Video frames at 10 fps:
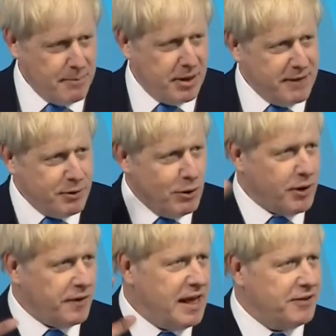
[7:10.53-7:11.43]
But if you look
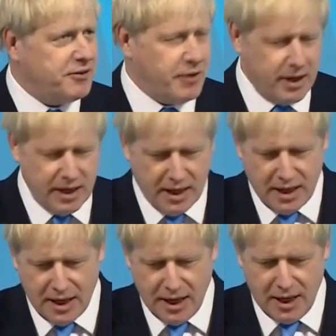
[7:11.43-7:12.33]
at the history
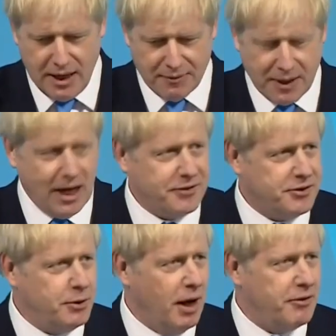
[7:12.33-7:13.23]
of the last
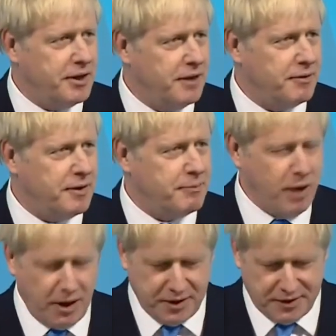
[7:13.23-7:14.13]
200 years of this
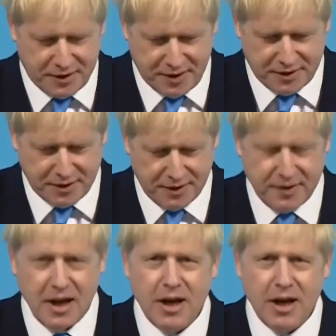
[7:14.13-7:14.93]
party's existence,